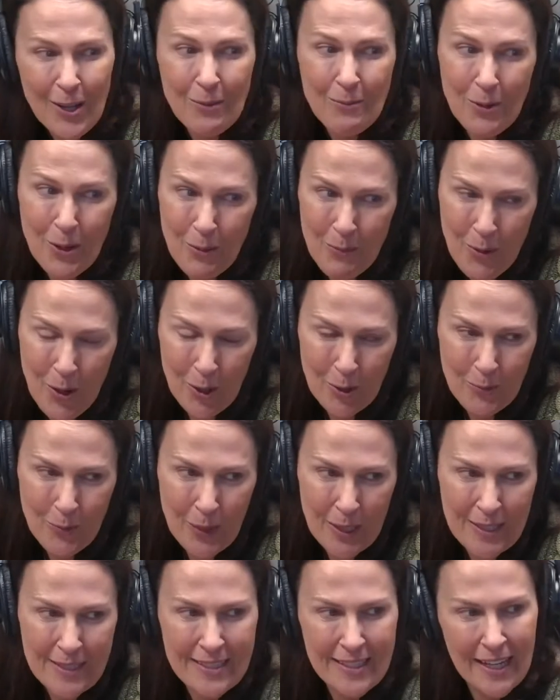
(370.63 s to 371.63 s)
about
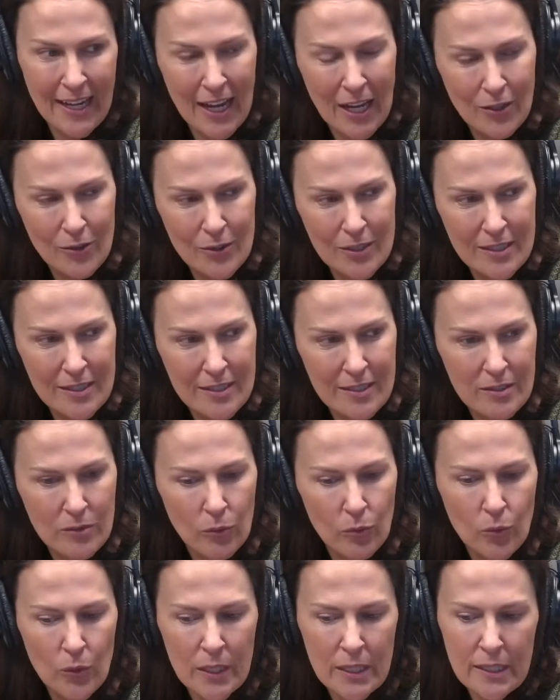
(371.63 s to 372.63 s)
apartments and houses.
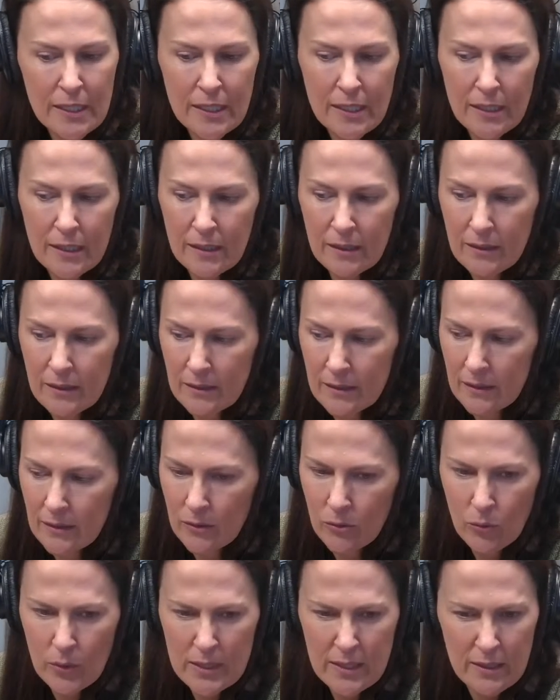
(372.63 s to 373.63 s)

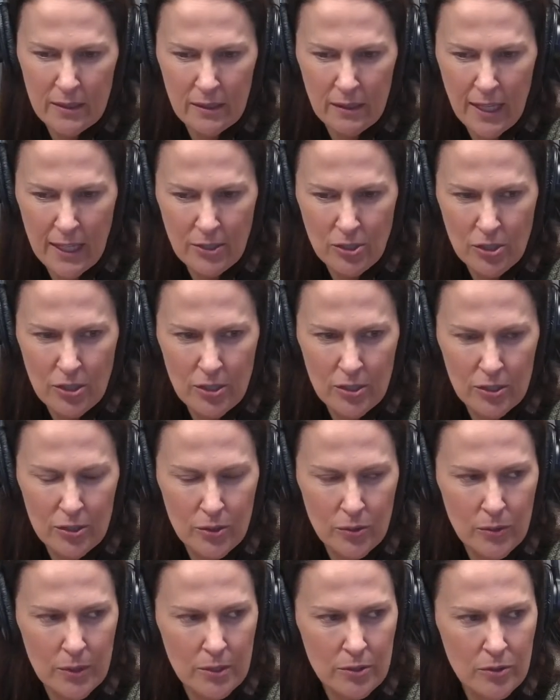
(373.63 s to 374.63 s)
Was it last year or
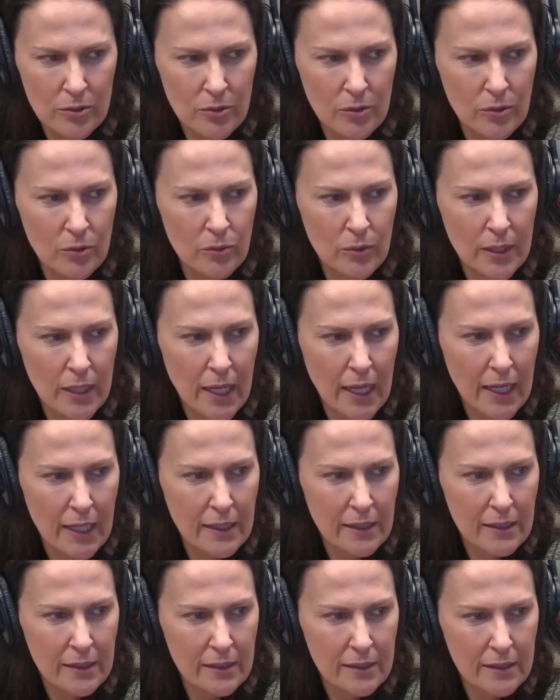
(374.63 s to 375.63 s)
2 years ago, we
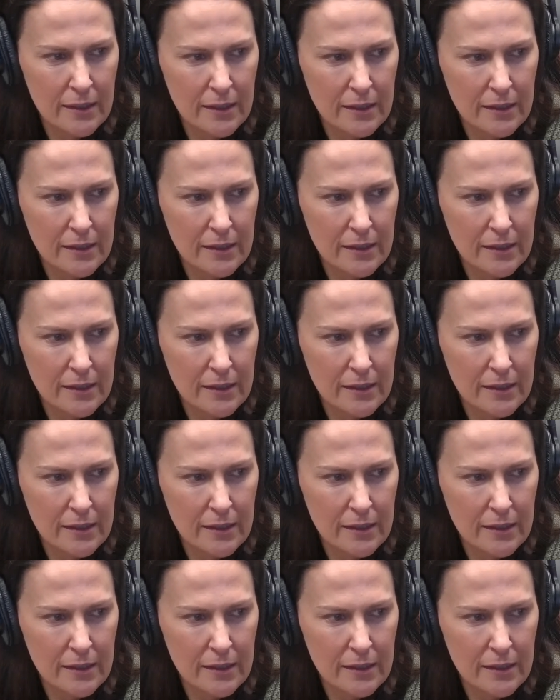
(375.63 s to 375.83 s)
had the